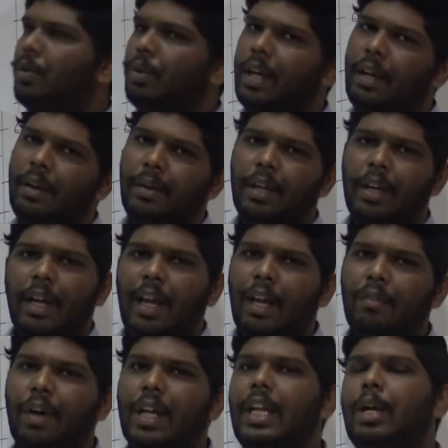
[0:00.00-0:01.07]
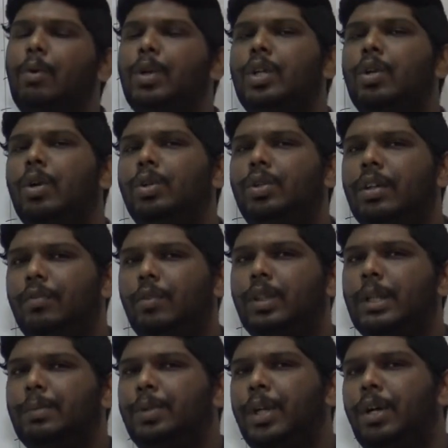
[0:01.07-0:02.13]
Okay, in one equation also if you
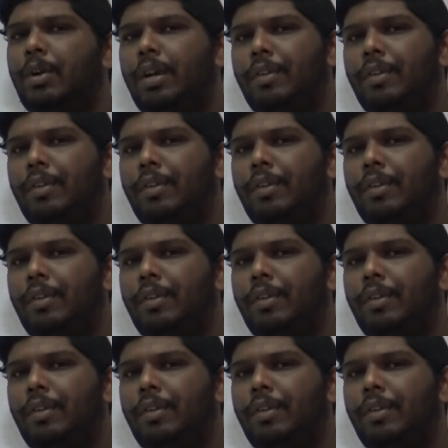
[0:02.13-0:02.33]
substitute,